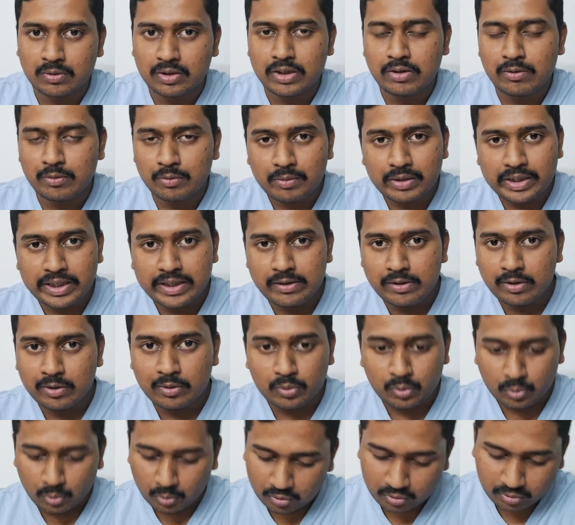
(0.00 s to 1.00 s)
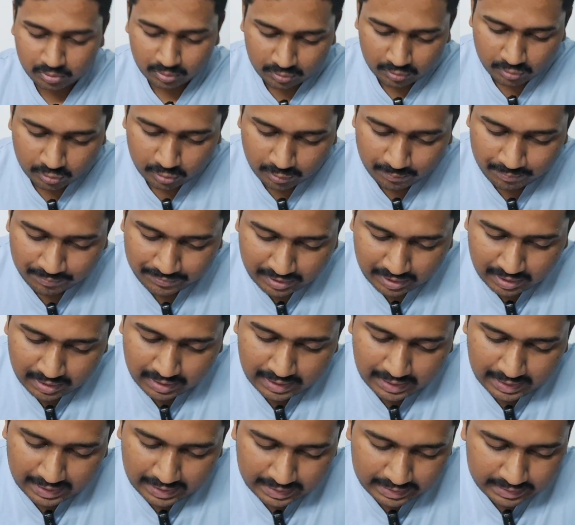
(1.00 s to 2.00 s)
Okay, you need your notes also,
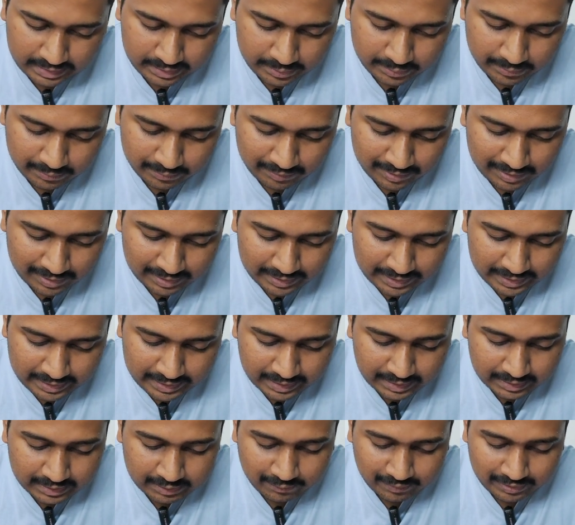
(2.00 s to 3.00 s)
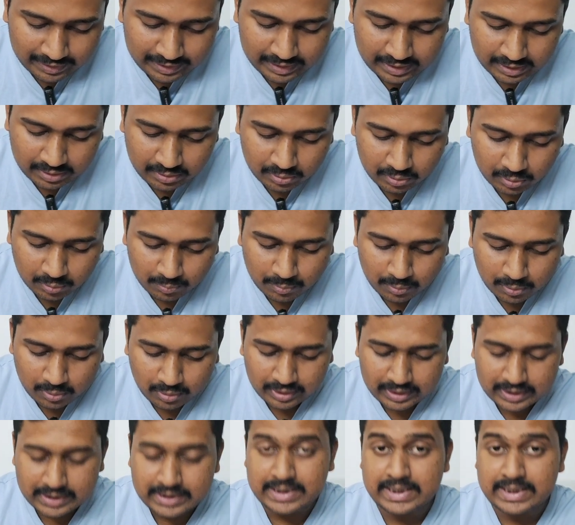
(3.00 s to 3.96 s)
and you will need a 20th notebook or